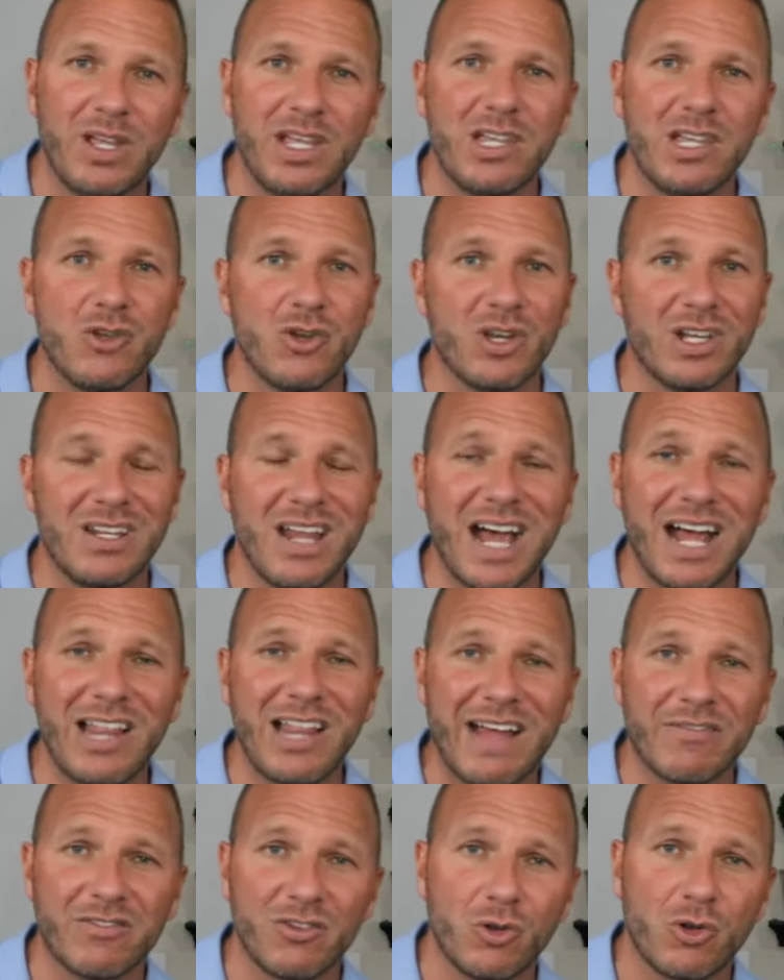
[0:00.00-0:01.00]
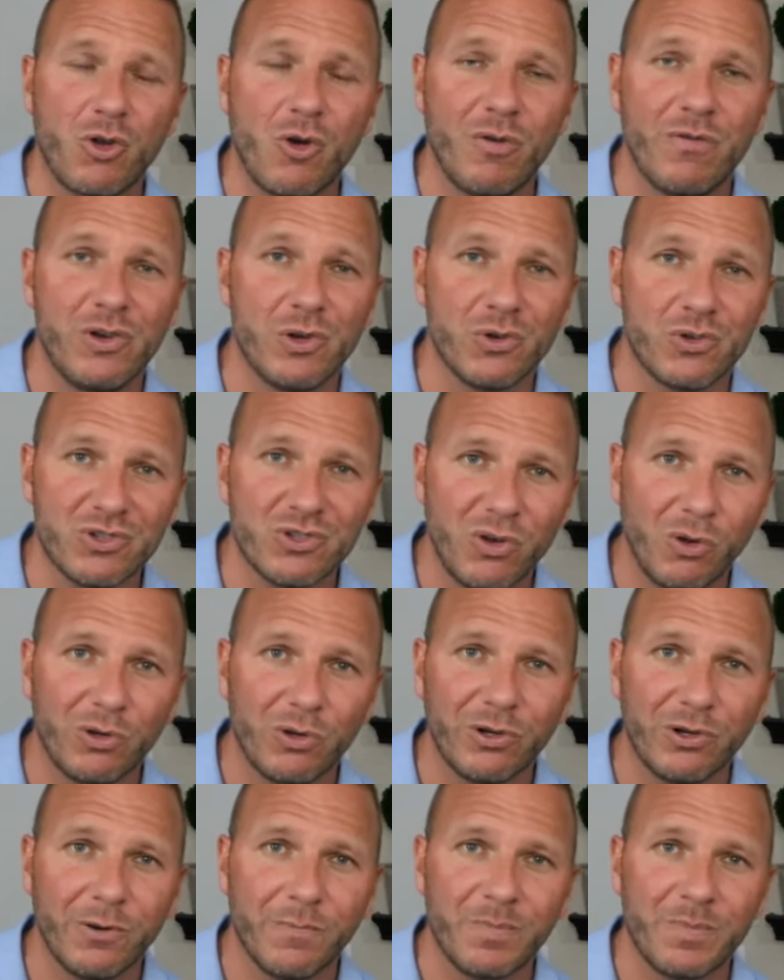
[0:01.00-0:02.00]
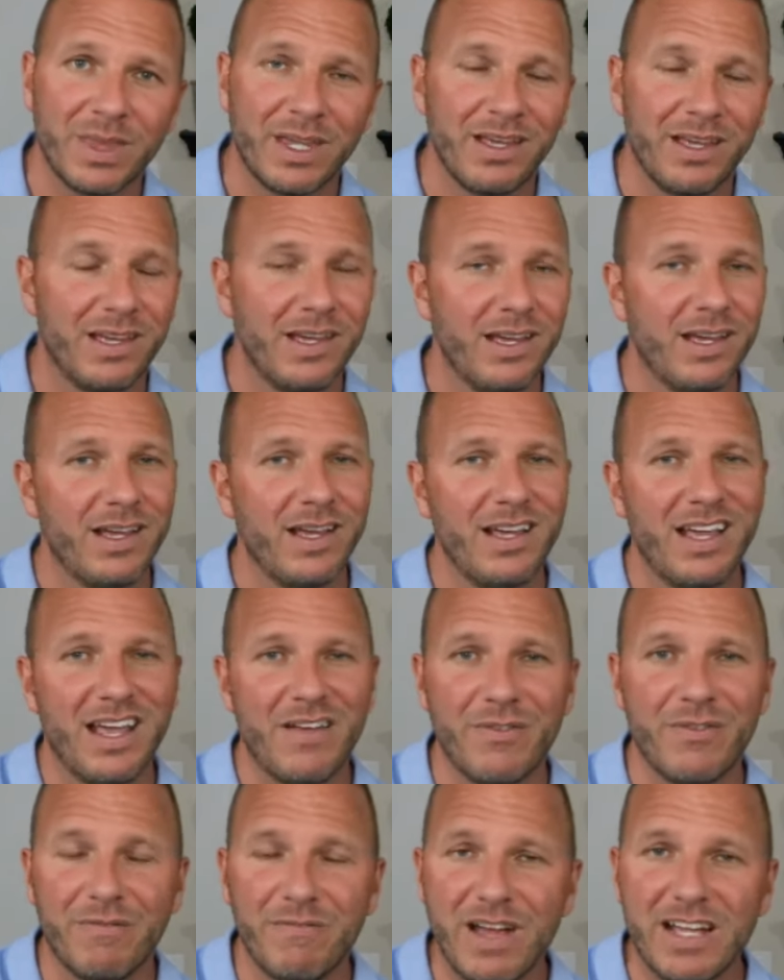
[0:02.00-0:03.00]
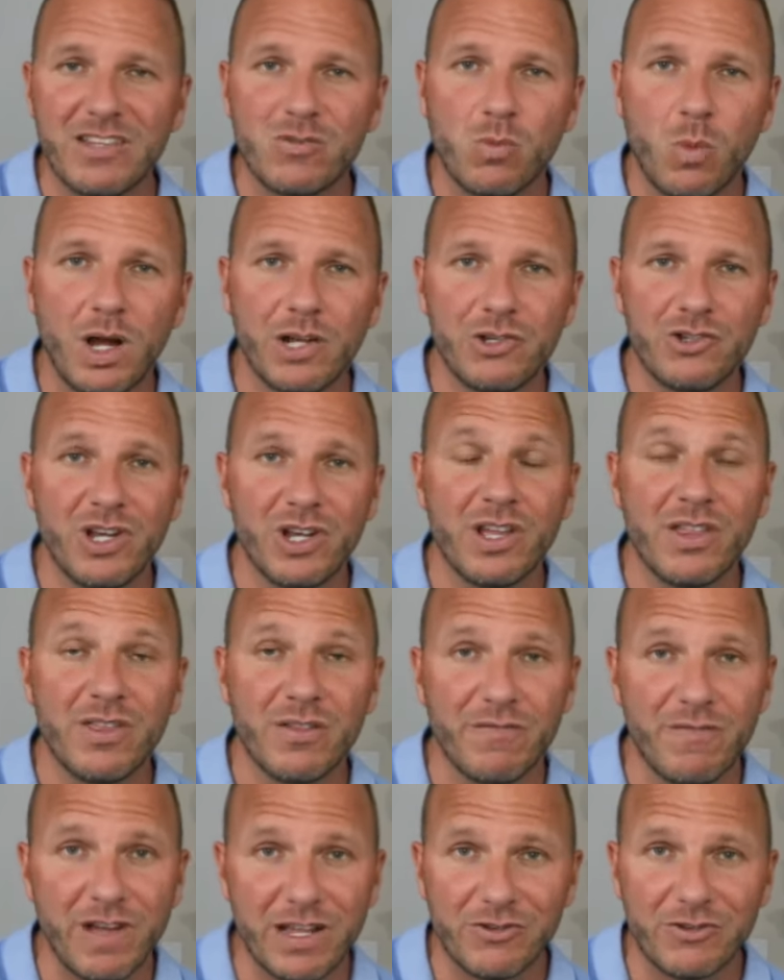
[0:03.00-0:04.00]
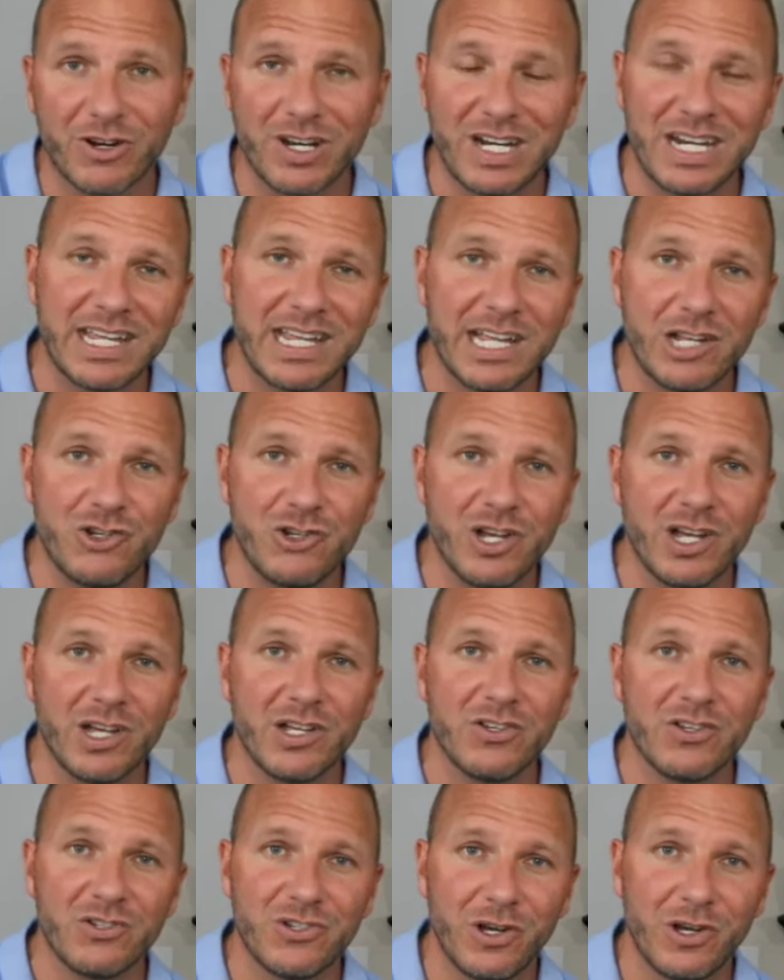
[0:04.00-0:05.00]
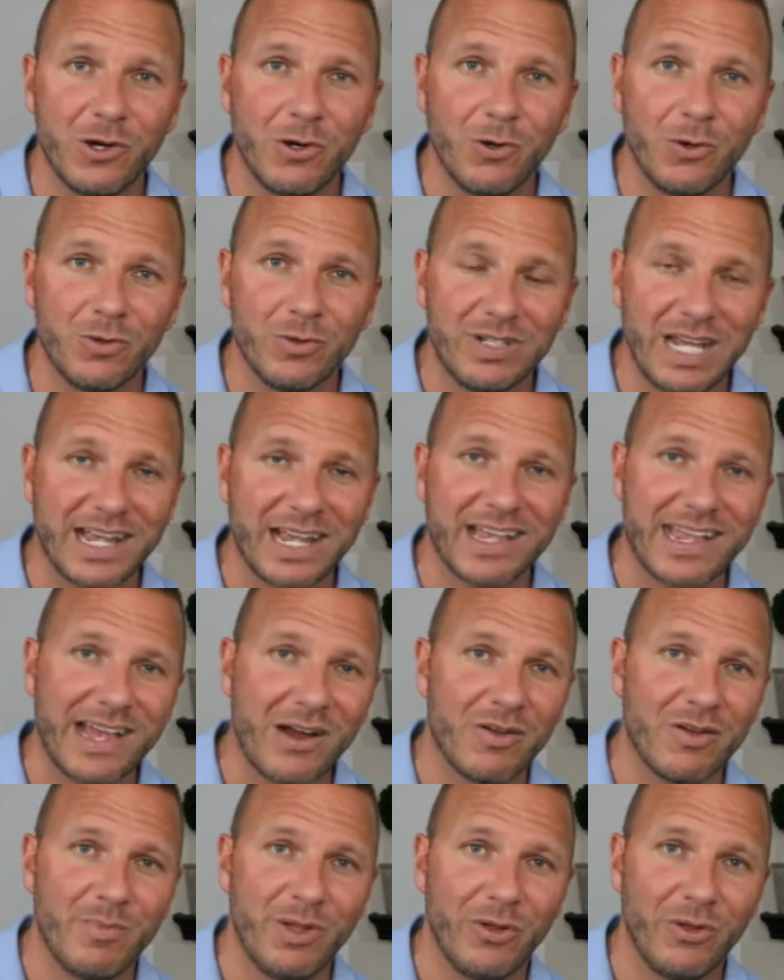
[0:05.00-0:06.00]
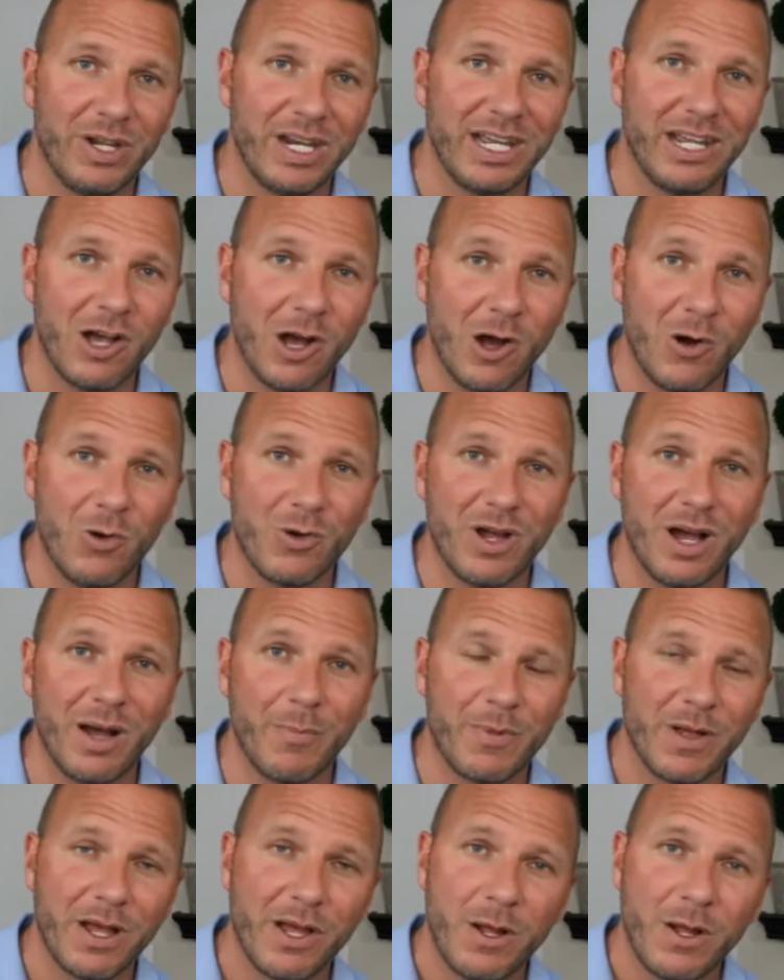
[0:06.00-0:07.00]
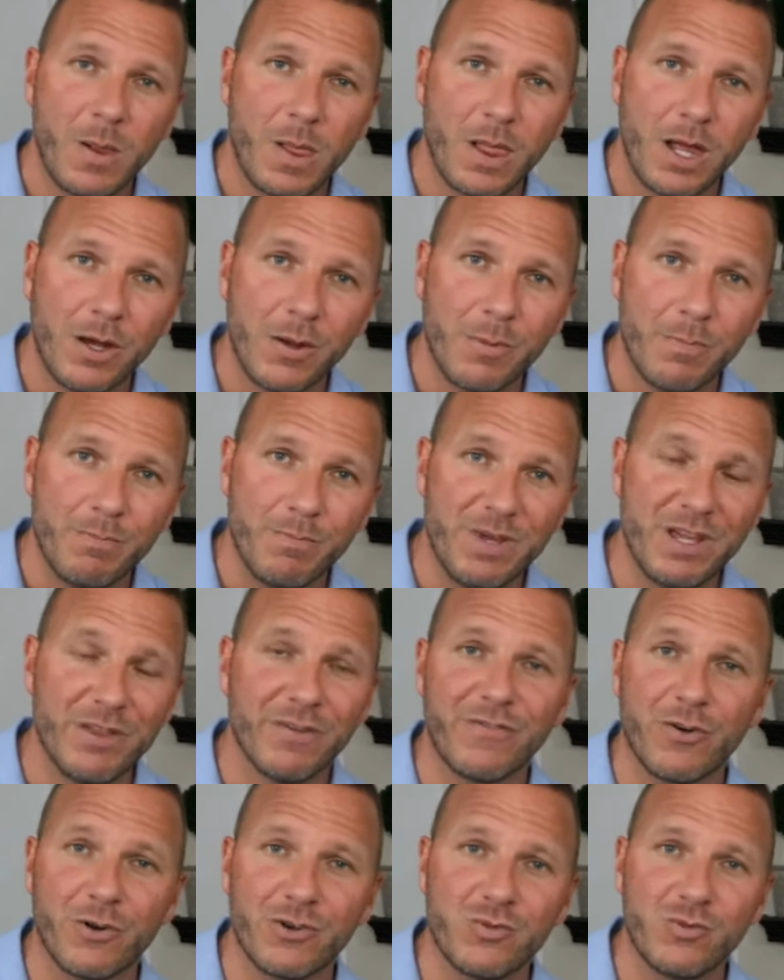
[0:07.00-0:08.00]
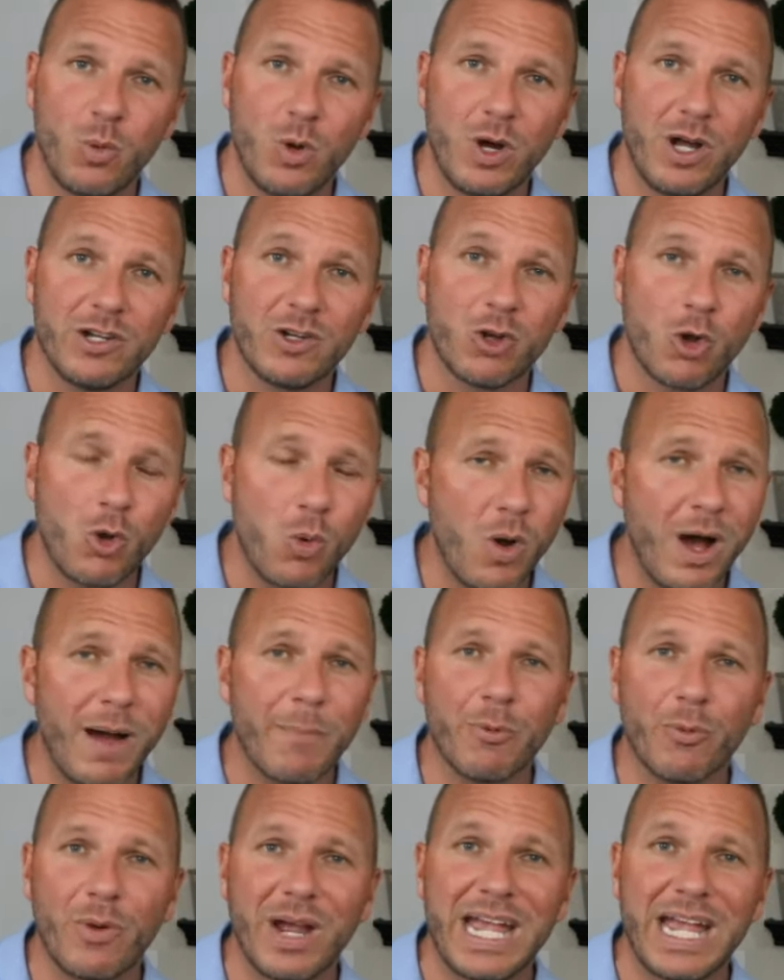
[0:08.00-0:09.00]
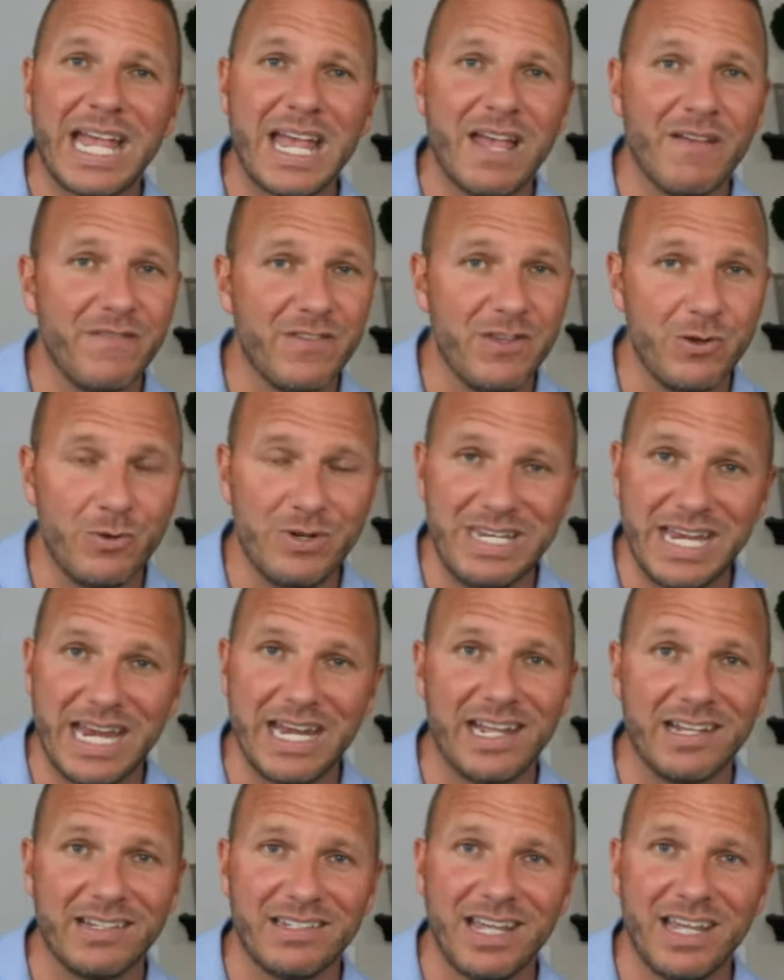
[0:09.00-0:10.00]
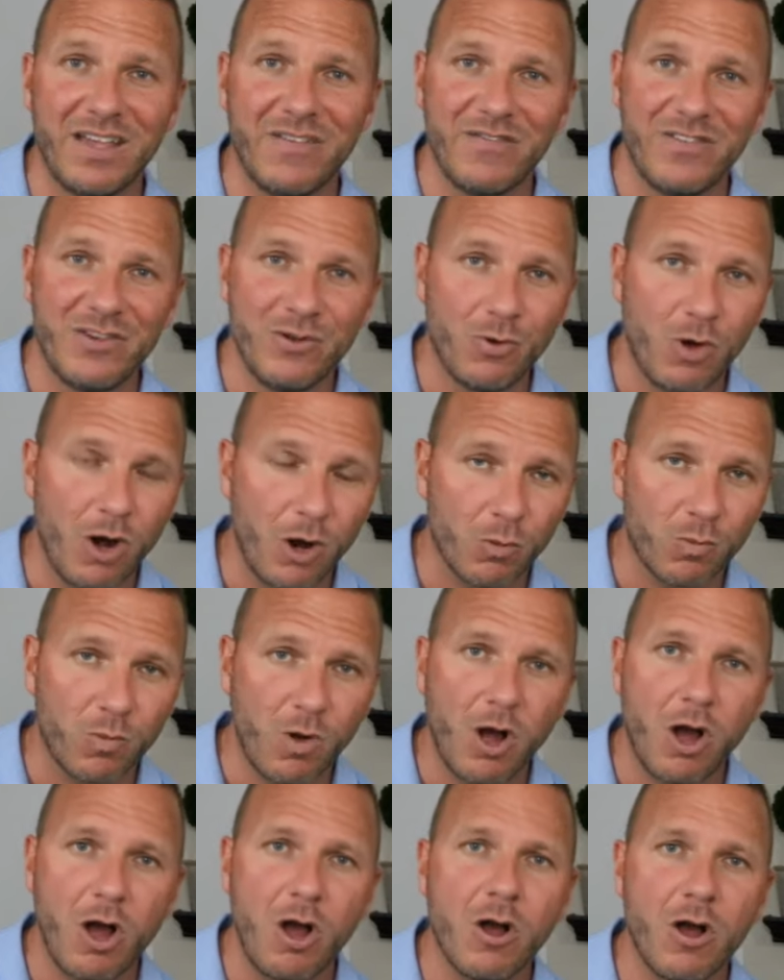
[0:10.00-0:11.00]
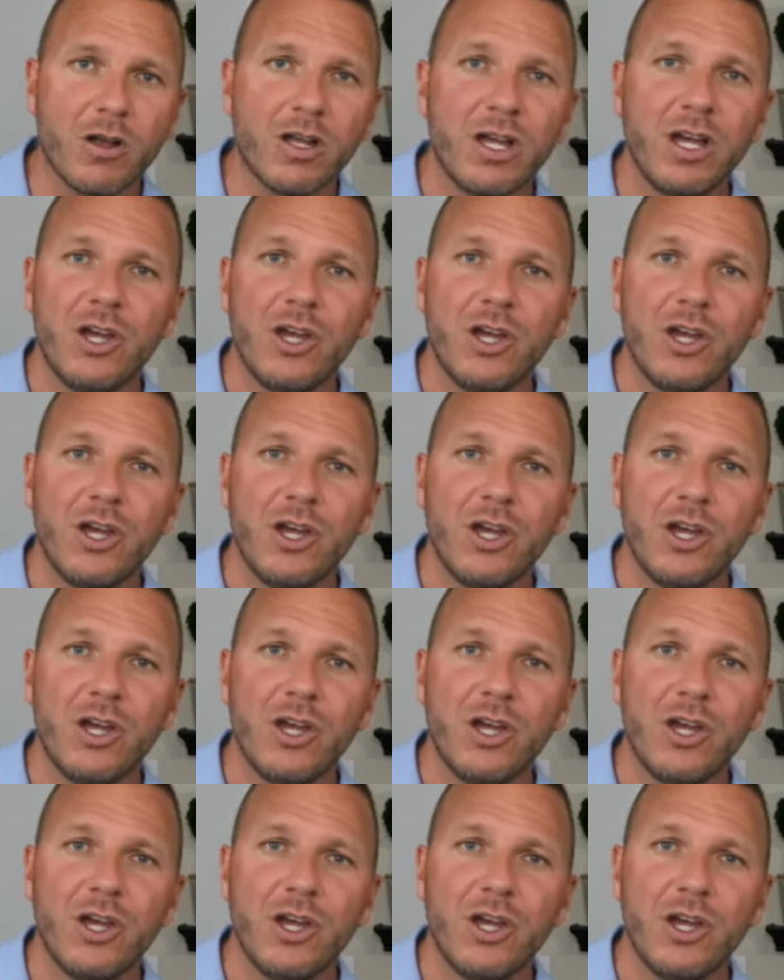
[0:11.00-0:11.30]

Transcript: You cannot have to look over your shoulder. If the feds want you, the feds are going to get you. So take accountability, own up, be the first one, cooperate if you did it. If you are wrong,